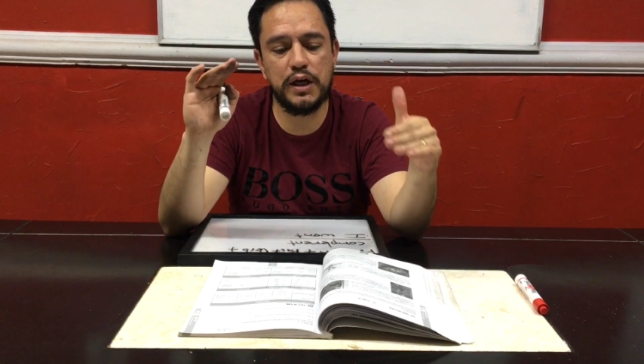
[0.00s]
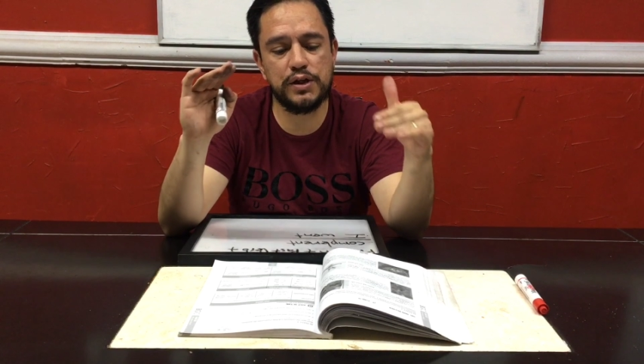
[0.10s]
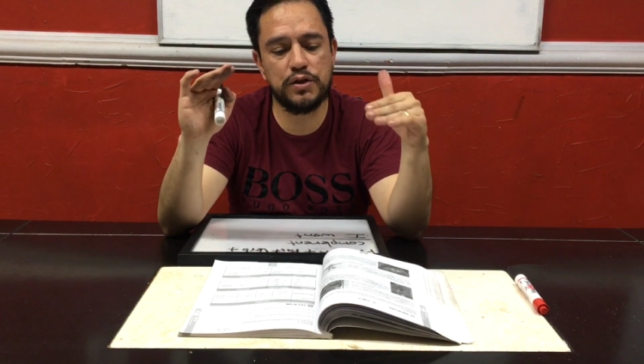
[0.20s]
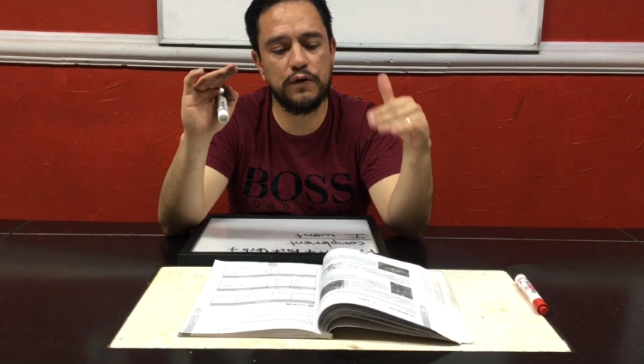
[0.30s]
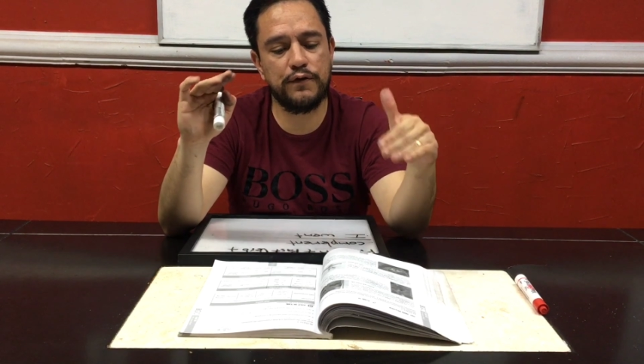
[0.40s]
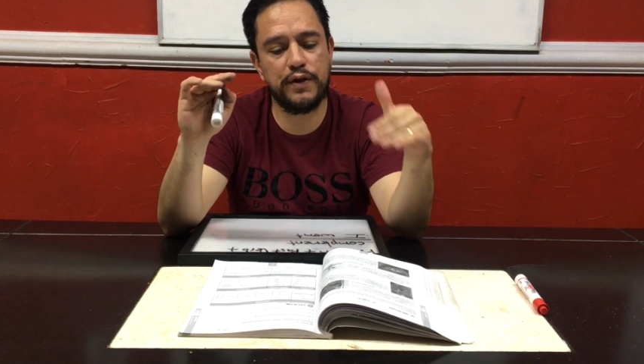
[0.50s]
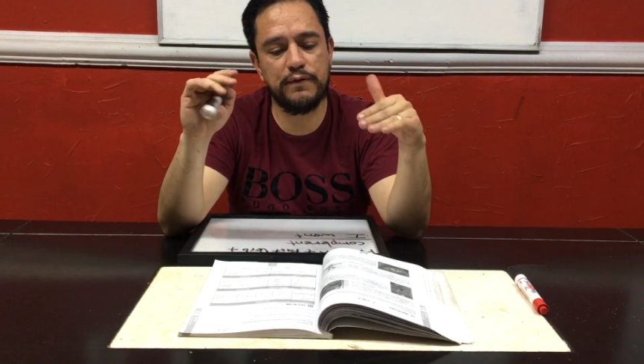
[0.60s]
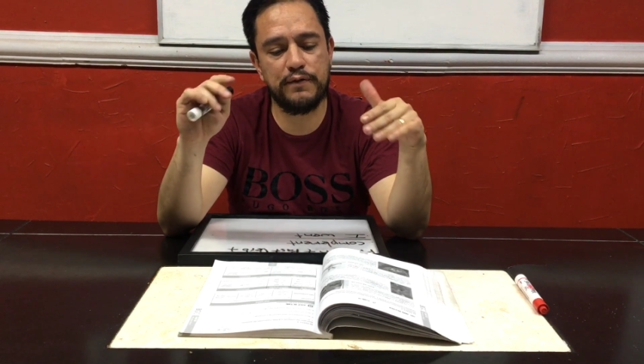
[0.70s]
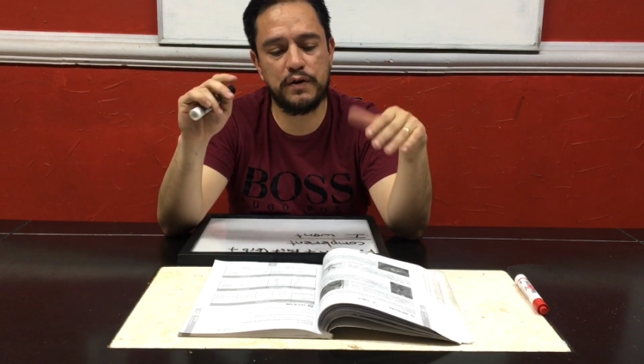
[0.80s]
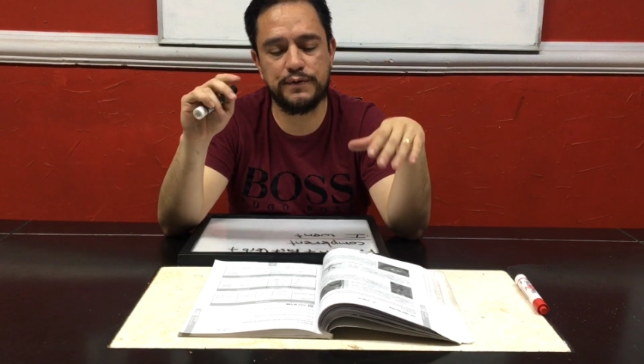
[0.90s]
each of
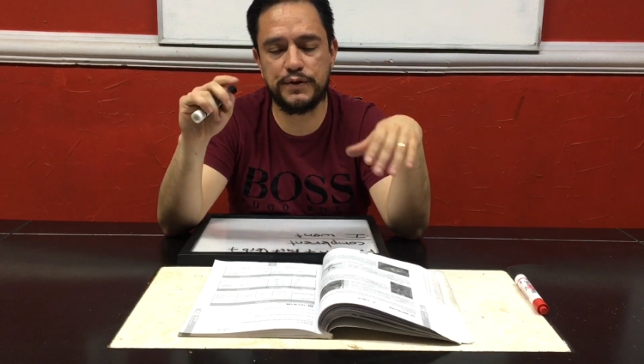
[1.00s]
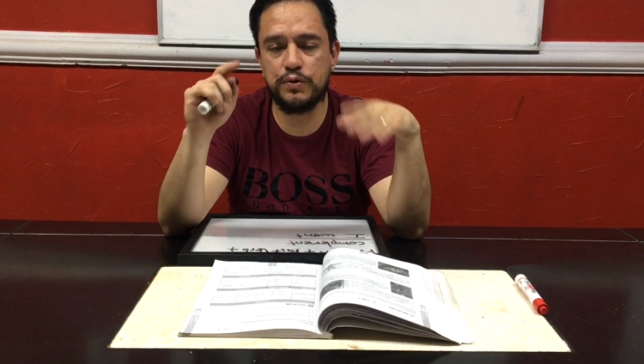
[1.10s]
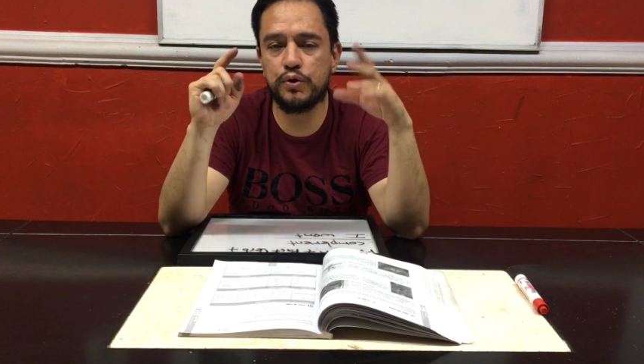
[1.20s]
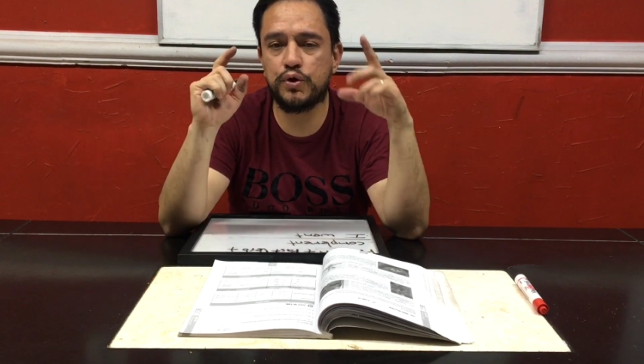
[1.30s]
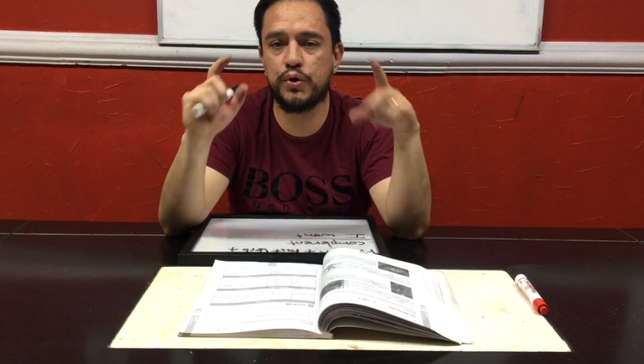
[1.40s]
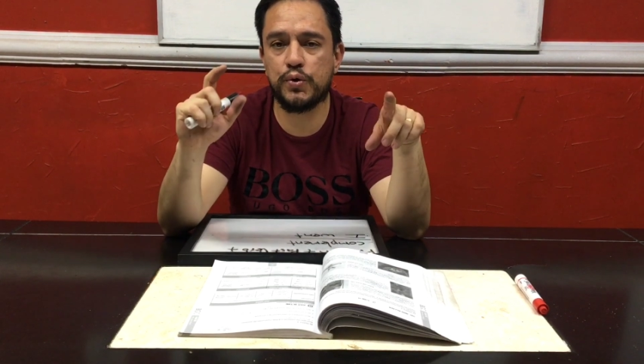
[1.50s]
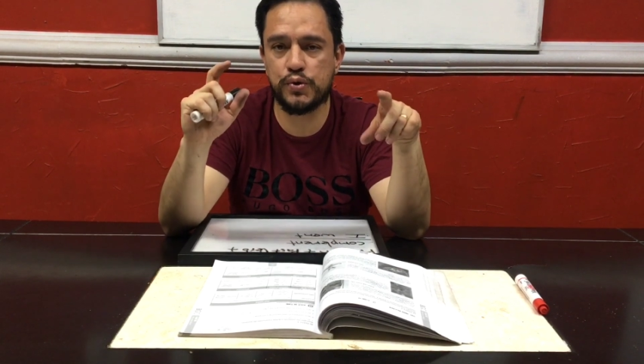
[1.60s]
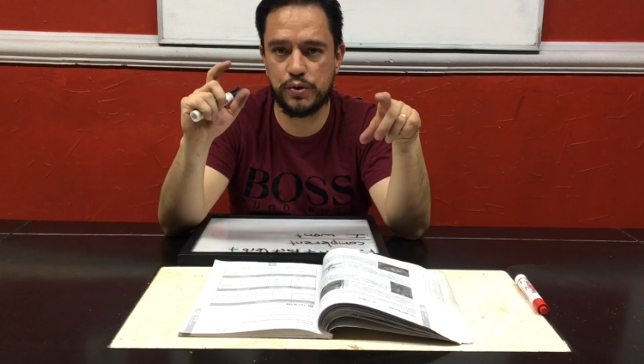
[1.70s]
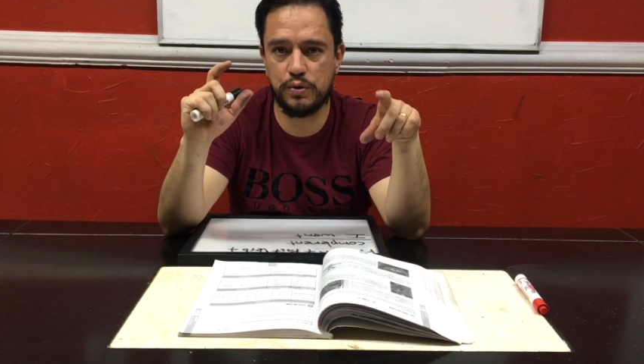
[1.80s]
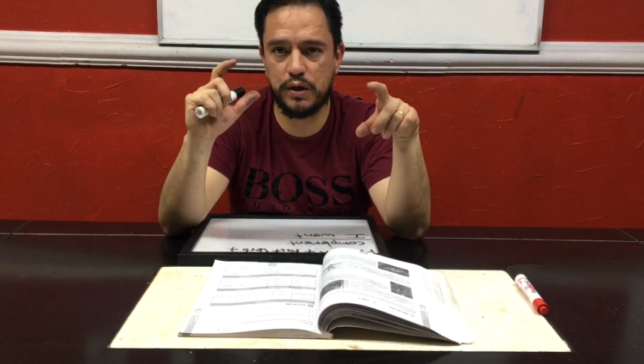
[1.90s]
the verbs you
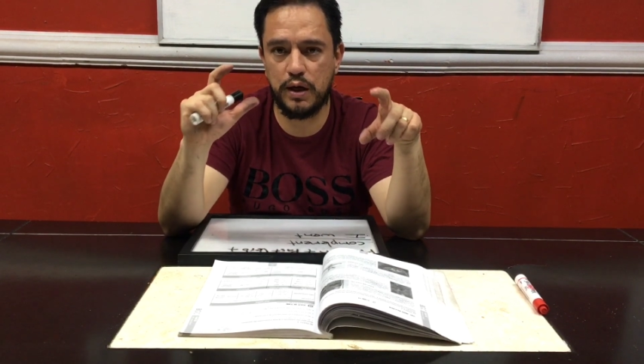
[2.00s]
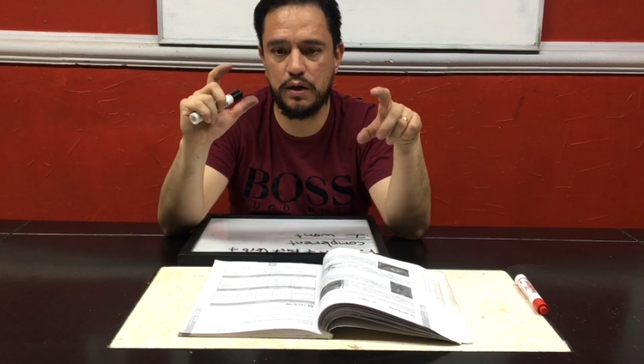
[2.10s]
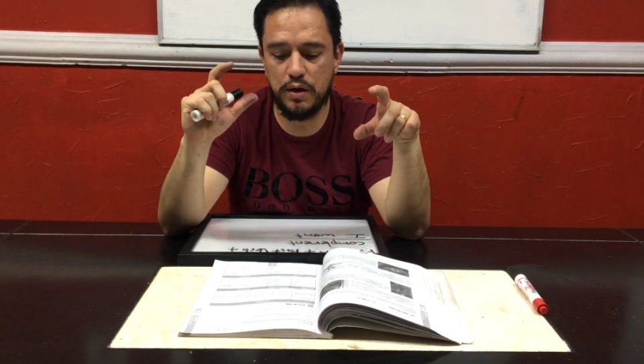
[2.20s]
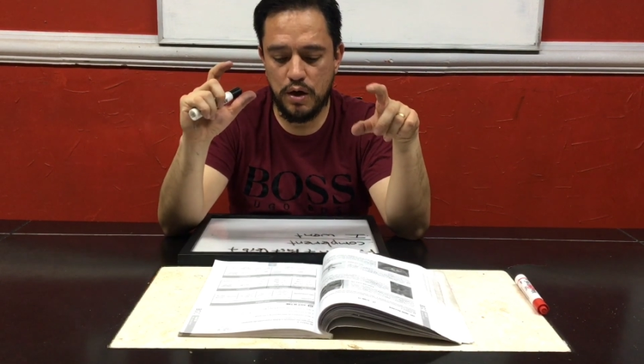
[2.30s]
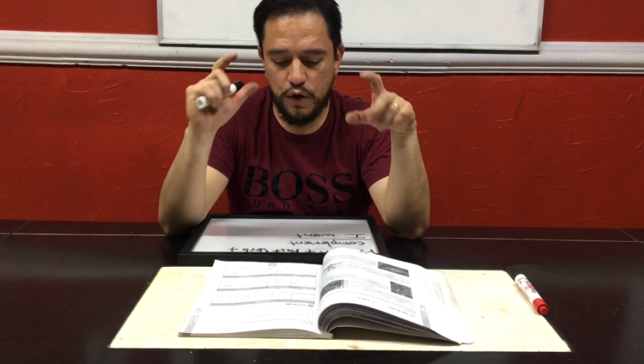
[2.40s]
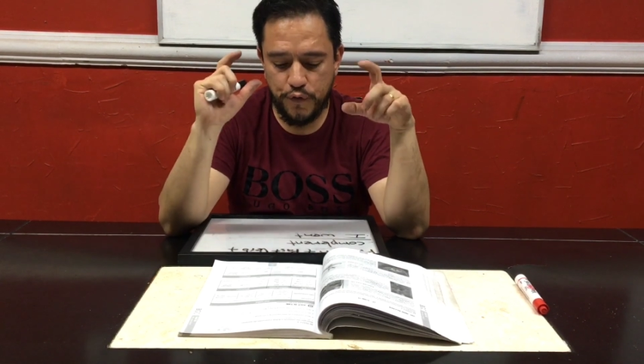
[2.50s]
choose, okay?